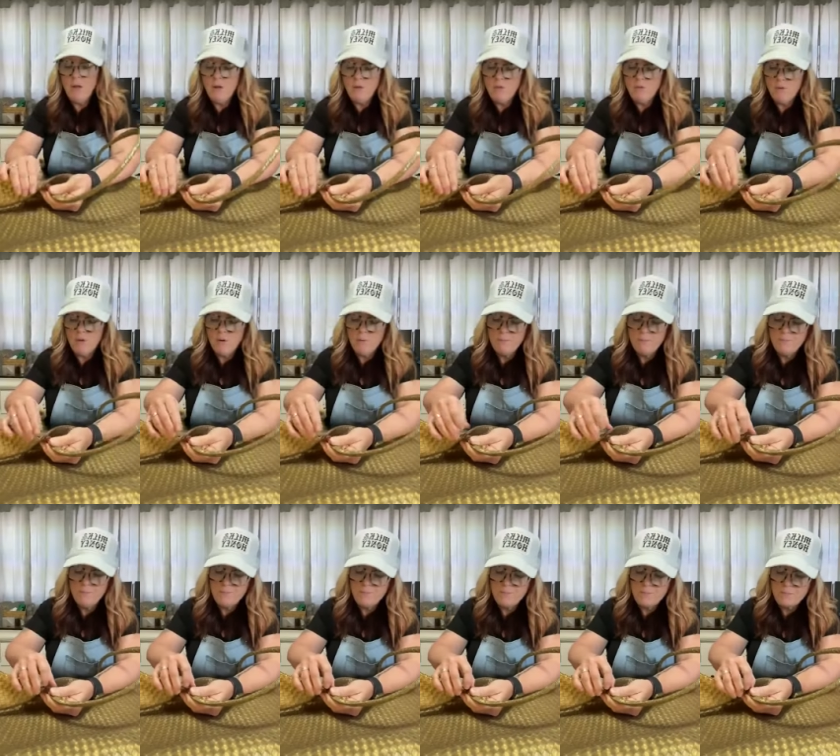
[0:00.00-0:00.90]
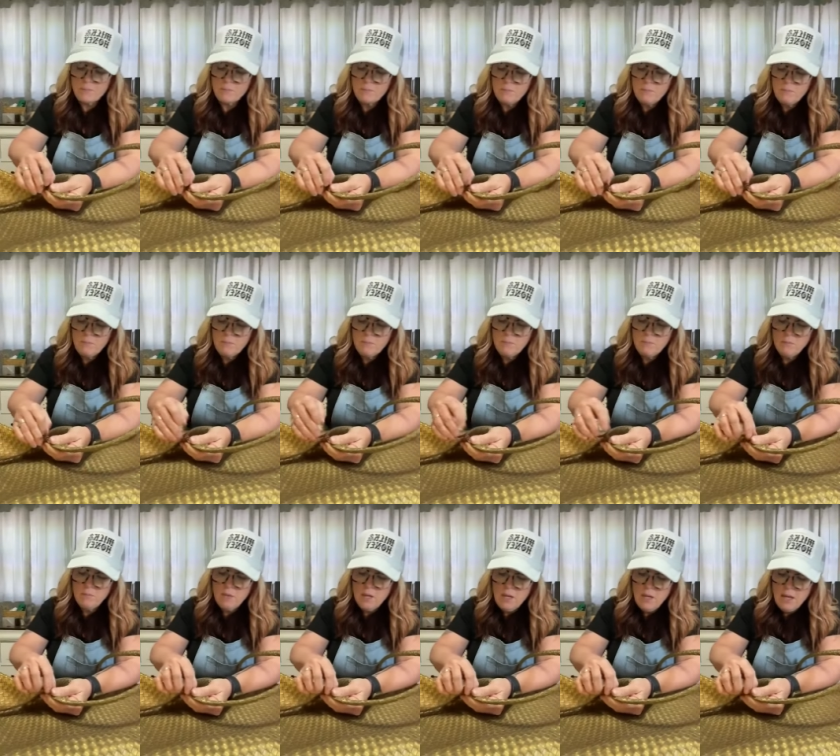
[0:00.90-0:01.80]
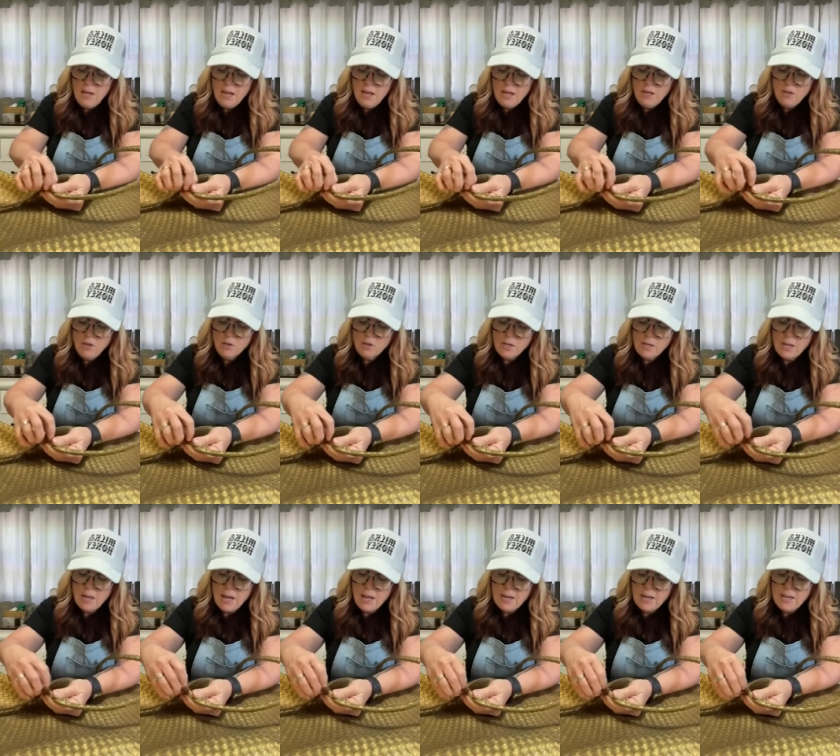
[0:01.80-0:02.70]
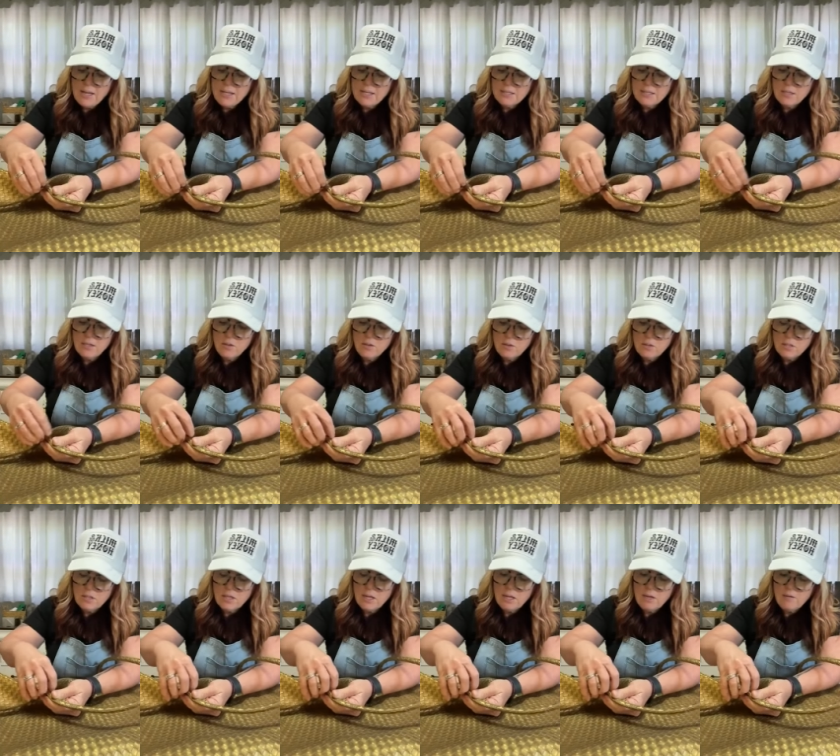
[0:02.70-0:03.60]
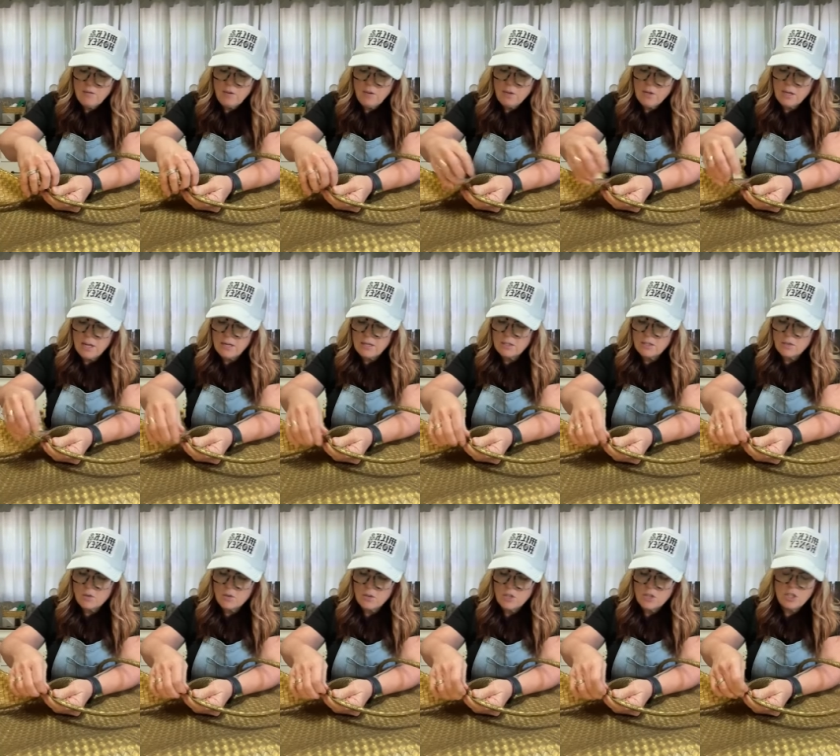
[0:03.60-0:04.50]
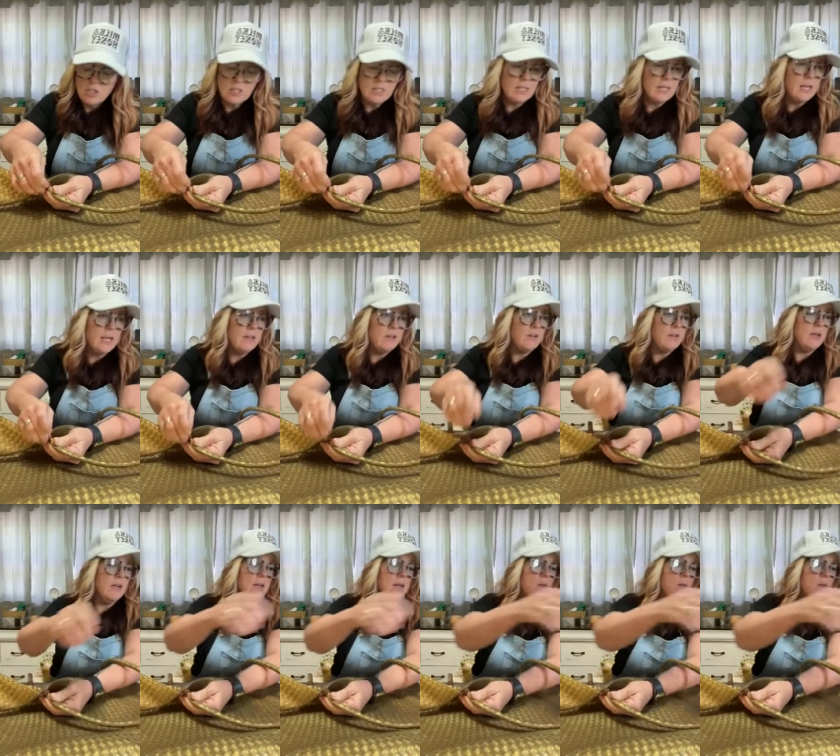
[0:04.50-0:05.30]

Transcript: it over, and you can kind of, it's loose enough, you can kind of scrunch it together,